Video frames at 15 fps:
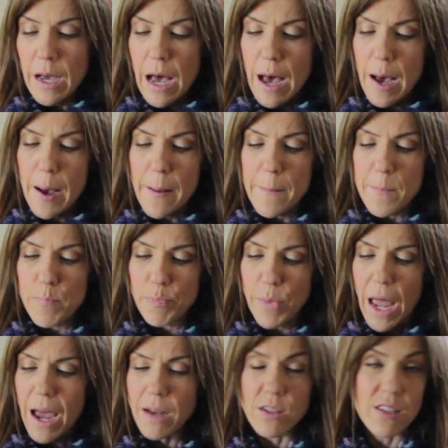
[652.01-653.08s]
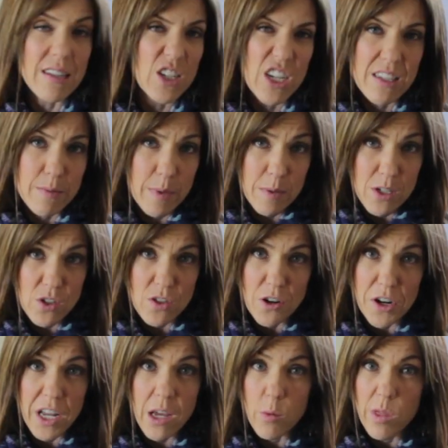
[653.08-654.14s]
I'd suggest maybe
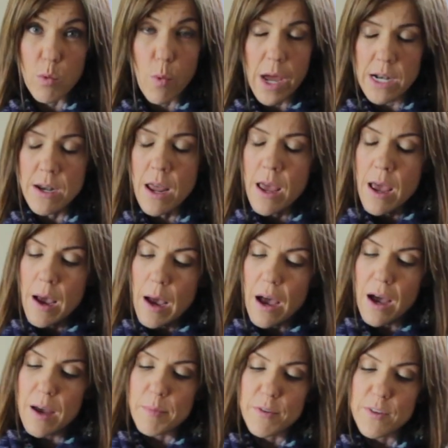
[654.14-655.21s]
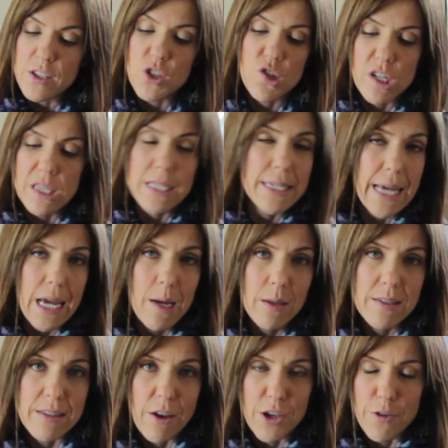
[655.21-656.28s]
starting with 1 if it's during the day,
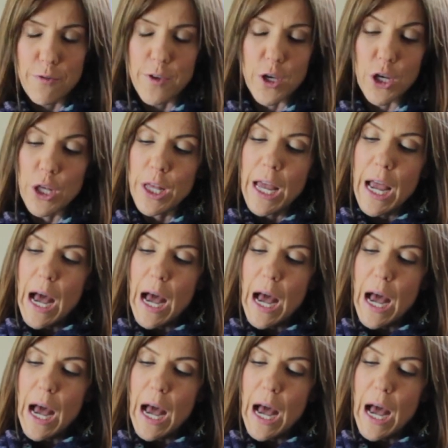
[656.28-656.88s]
see how you feel.